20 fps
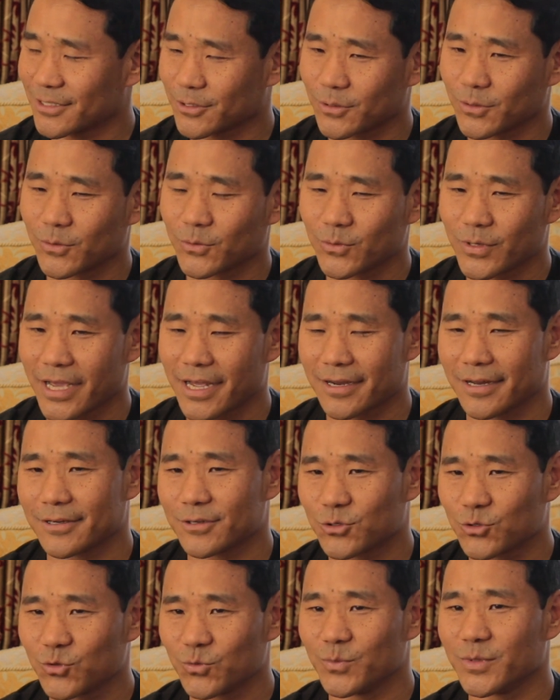So we
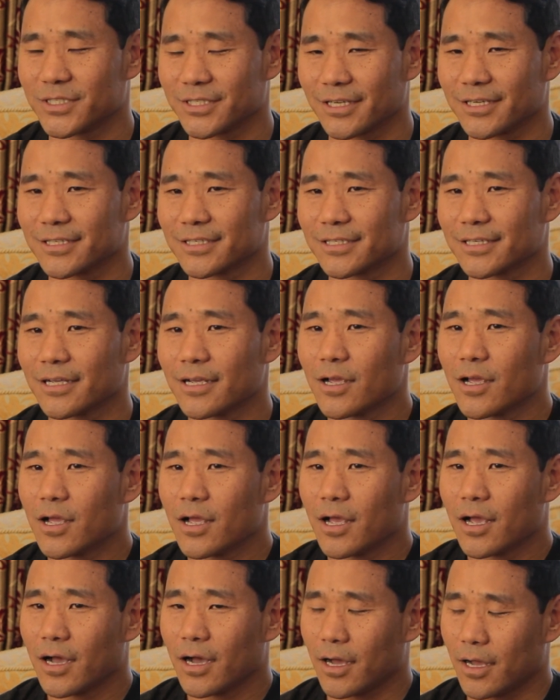had two missions.
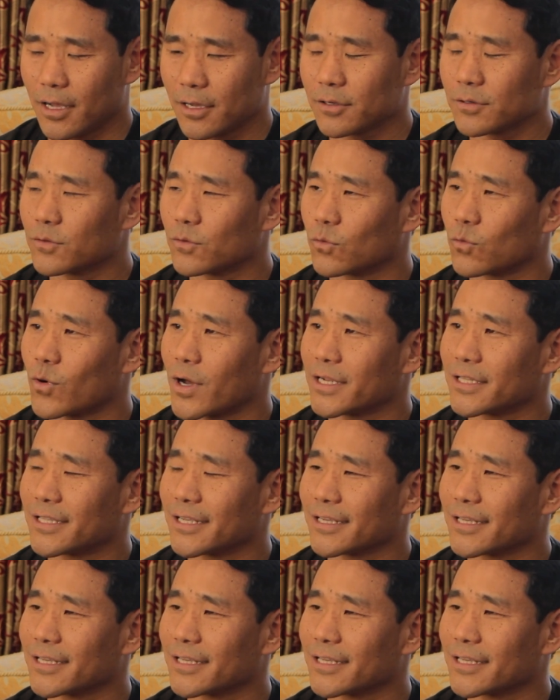One